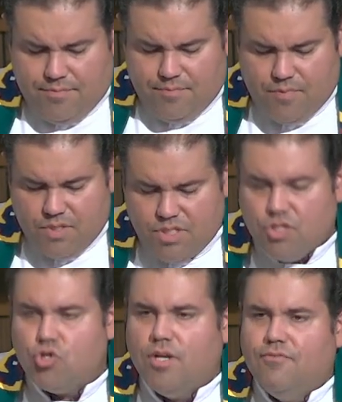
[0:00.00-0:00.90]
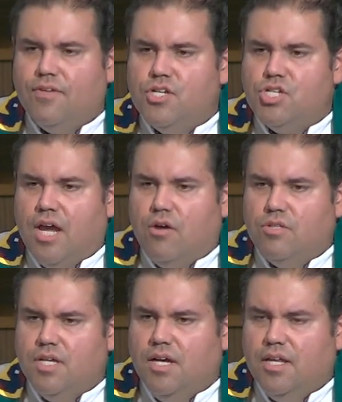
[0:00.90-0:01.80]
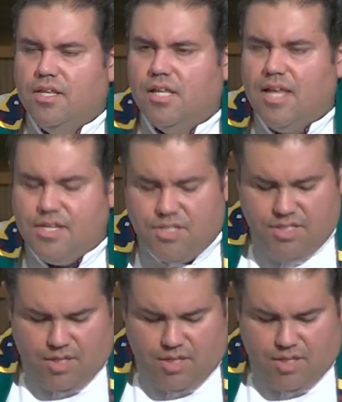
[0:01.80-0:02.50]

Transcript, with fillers: still trying to finish out uh, the classes